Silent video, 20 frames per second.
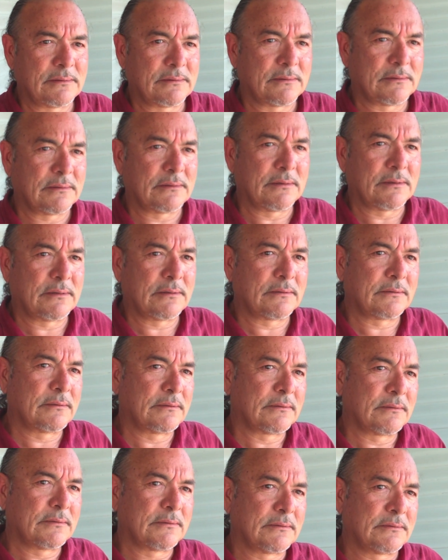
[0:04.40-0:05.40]

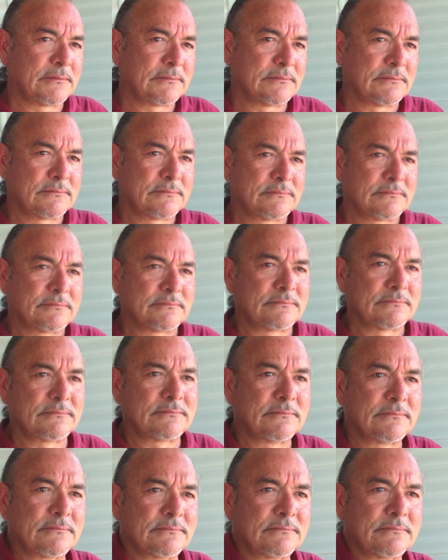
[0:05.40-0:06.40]
Montejano.
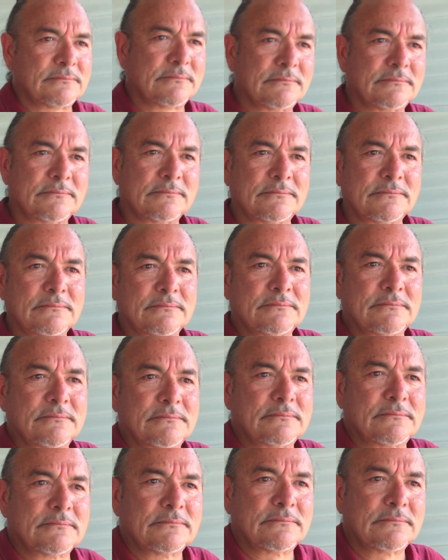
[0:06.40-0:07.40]
David, I would like to
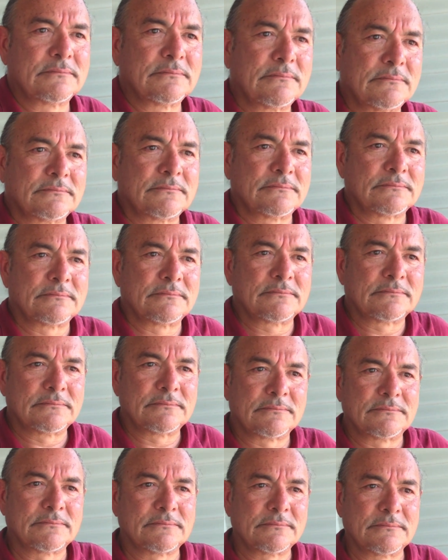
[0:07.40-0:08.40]
ask you a couple of
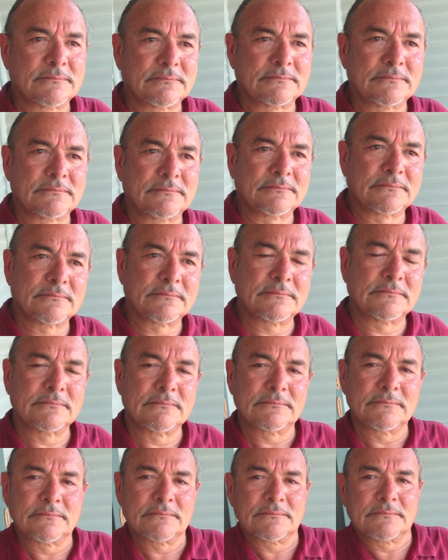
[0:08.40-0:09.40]
questions.
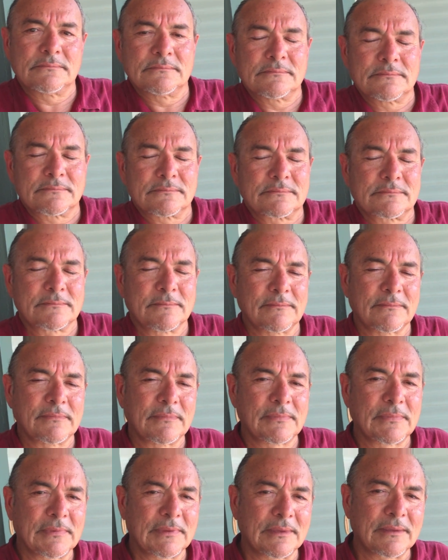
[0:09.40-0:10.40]
The first is,
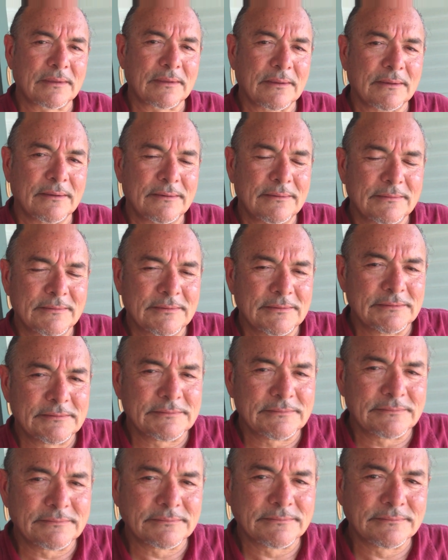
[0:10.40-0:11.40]
where do you feel
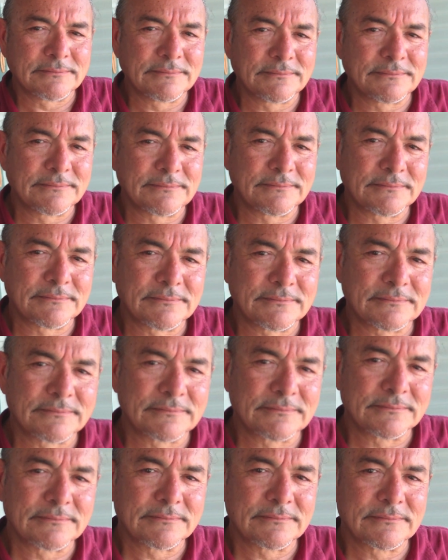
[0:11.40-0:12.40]
the
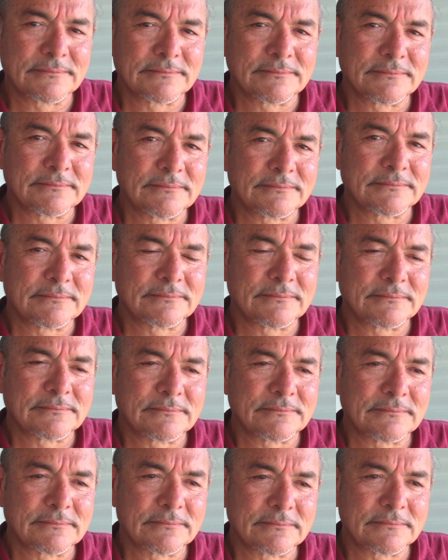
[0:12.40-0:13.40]
Chicano
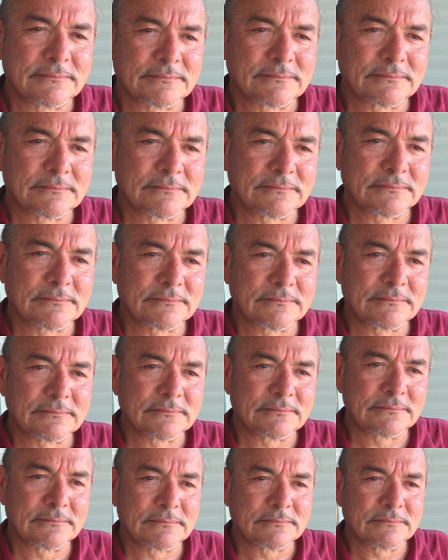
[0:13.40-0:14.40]
movement's
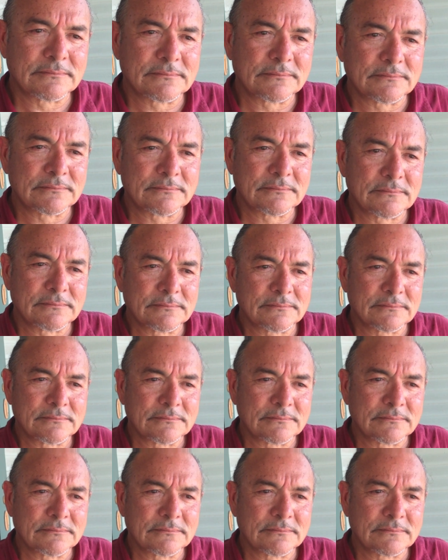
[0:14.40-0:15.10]
legacy lies?